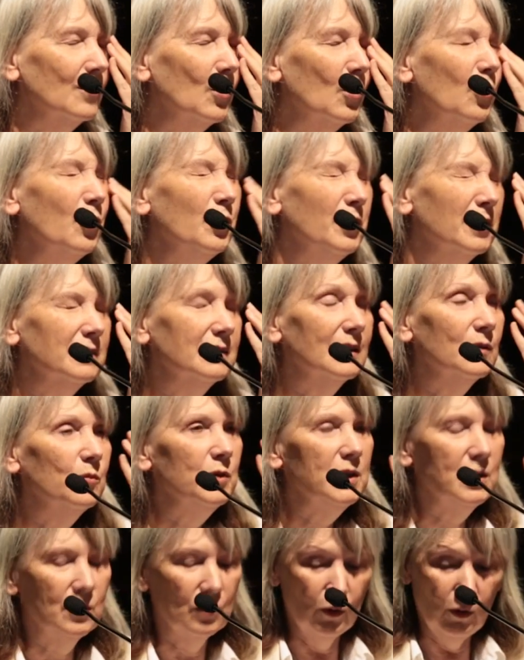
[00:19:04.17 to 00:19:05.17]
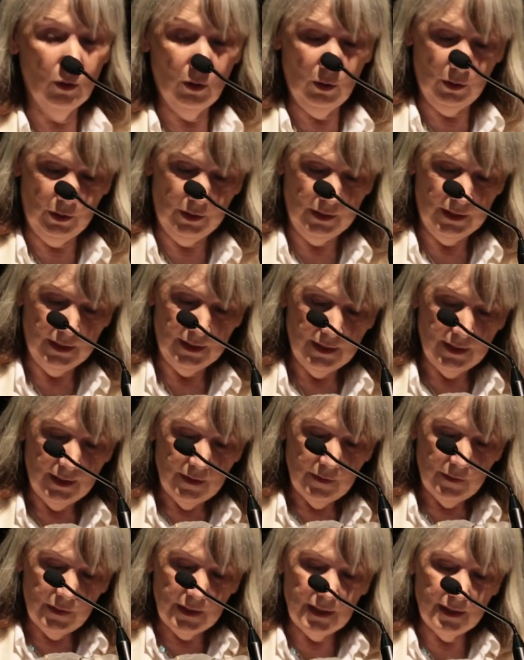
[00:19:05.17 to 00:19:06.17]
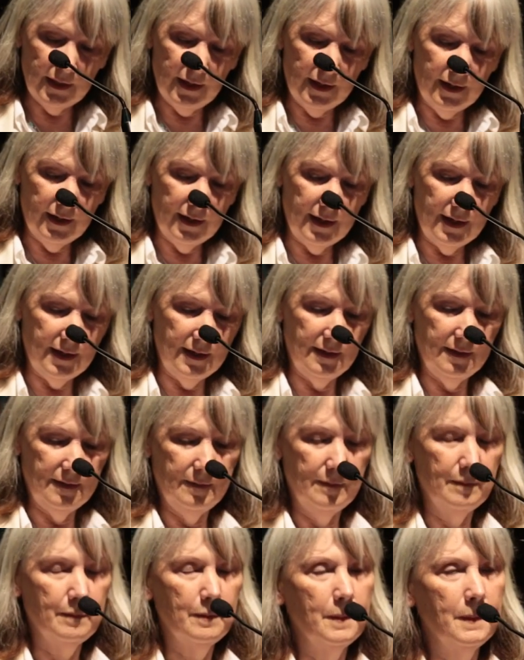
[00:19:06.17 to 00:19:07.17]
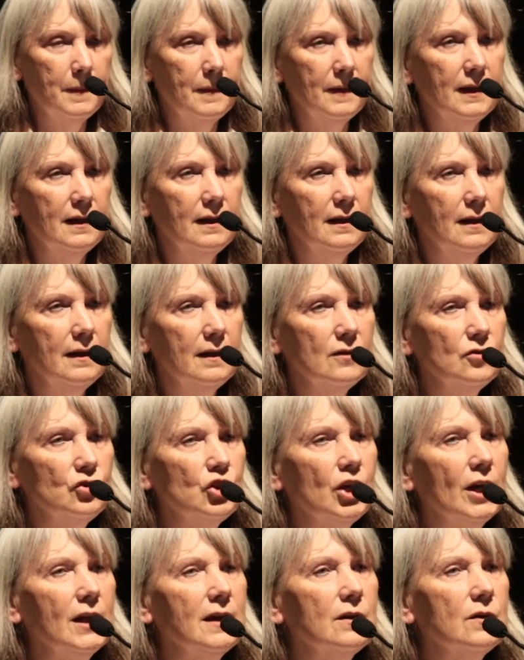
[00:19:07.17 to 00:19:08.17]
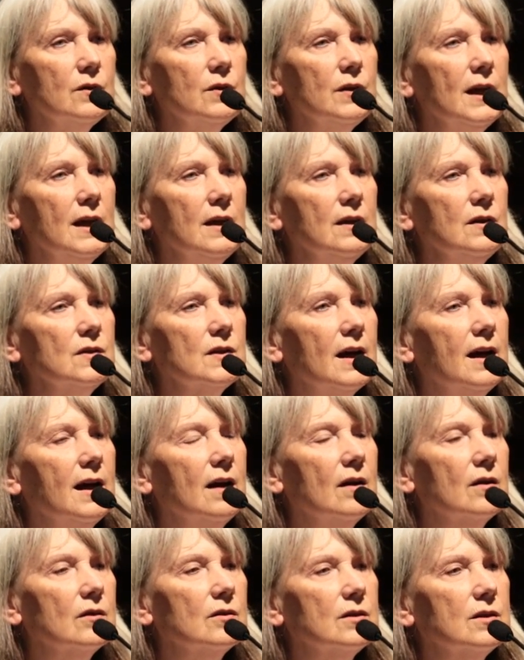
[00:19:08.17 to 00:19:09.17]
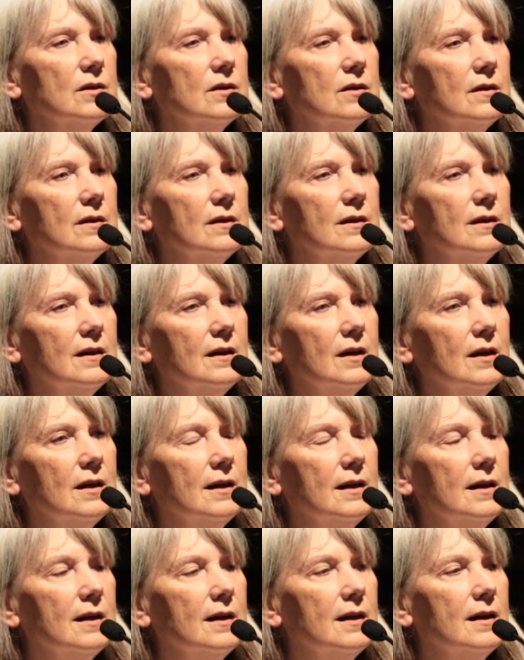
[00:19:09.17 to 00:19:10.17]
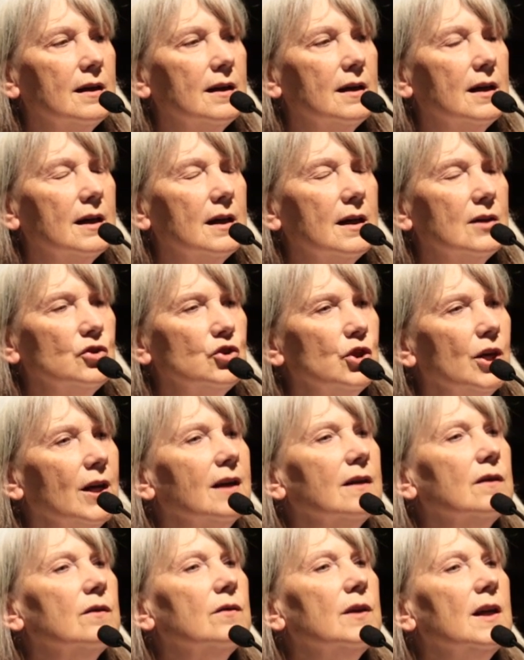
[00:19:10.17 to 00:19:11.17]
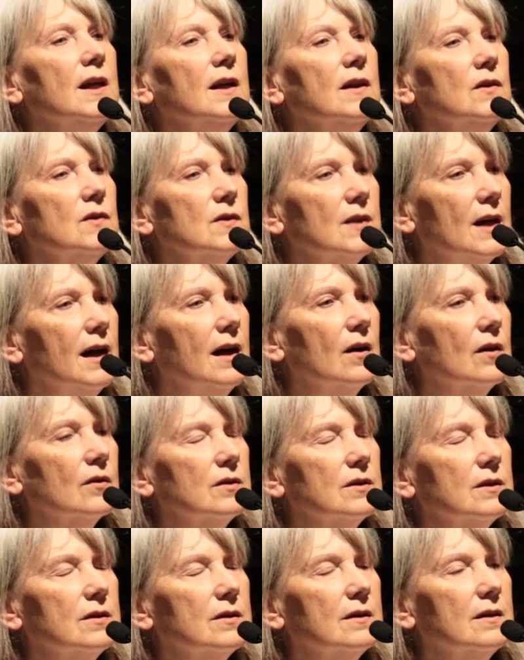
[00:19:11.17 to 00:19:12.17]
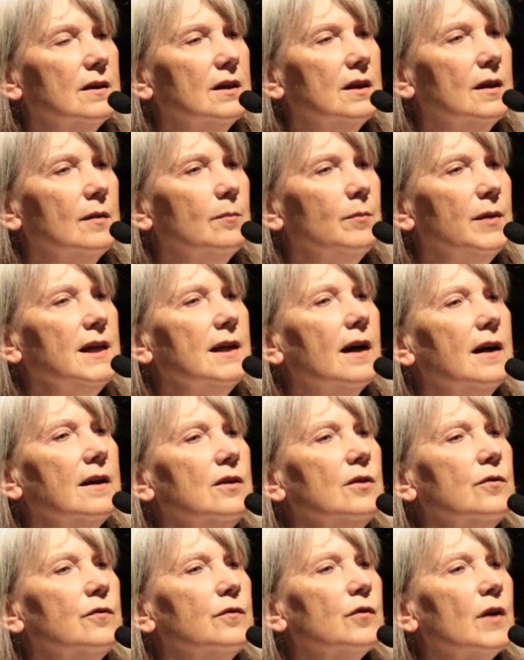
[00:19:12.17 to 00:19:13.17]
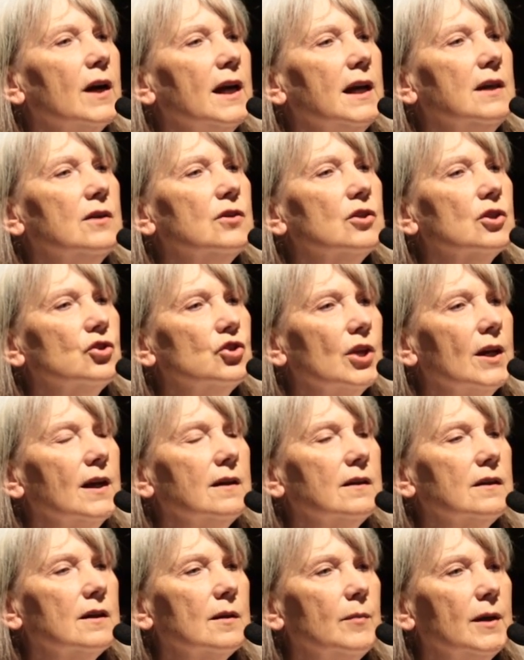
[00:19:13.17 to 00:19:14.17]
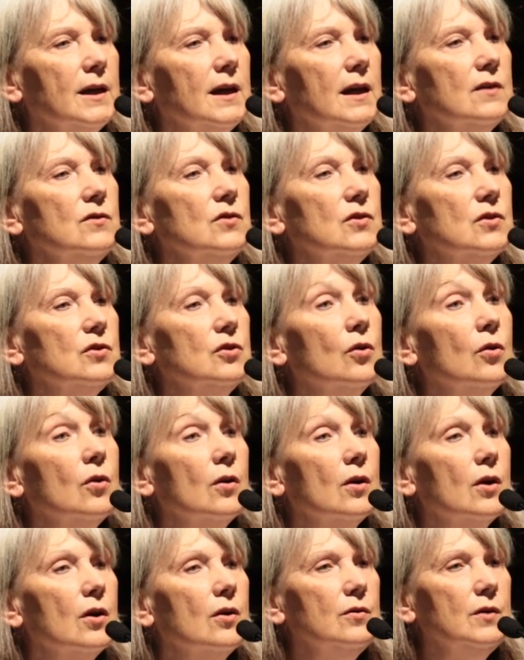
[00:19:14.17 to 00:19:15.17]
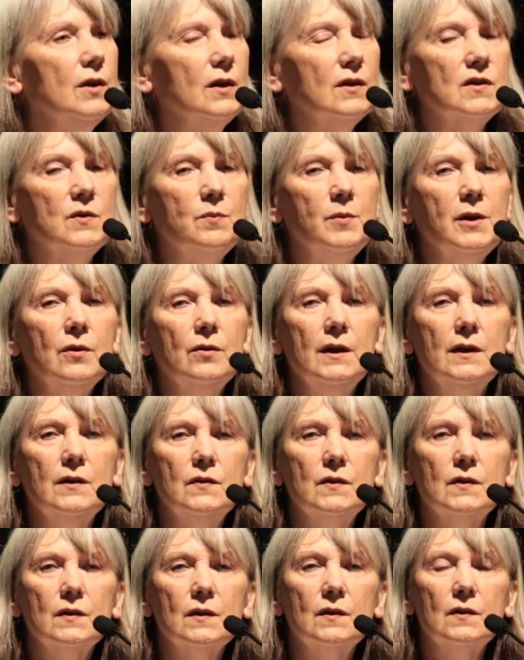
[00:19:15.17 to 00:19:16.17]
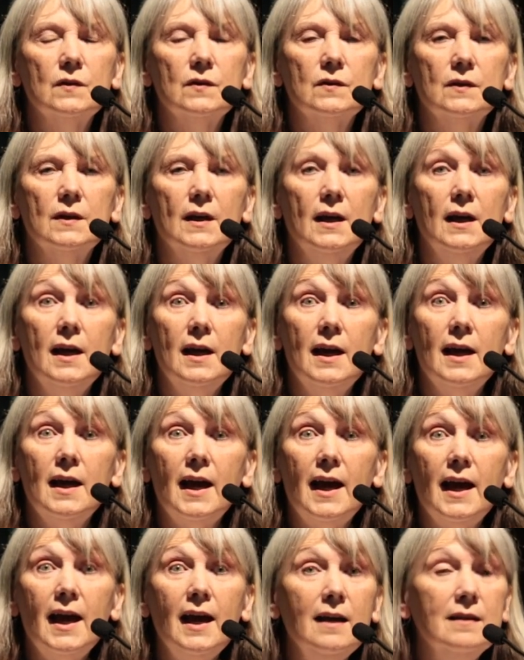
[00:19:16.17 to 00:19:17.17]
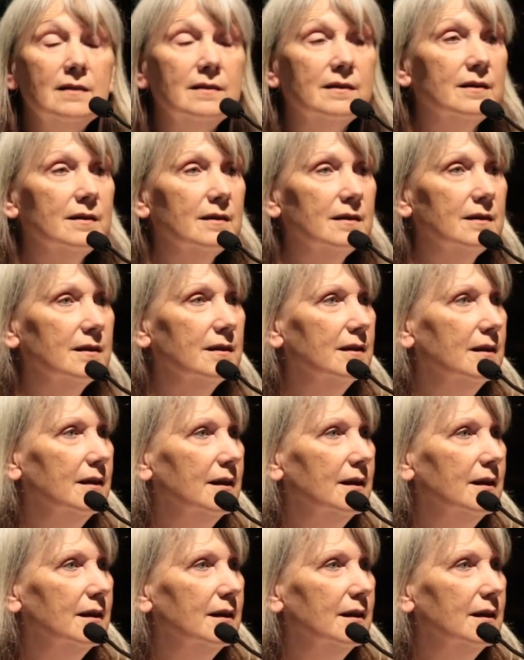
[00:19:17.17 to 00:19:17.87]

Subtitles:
organ that we call the eye. Check things out. Check things out. Be unafraid to check them against your own experiences and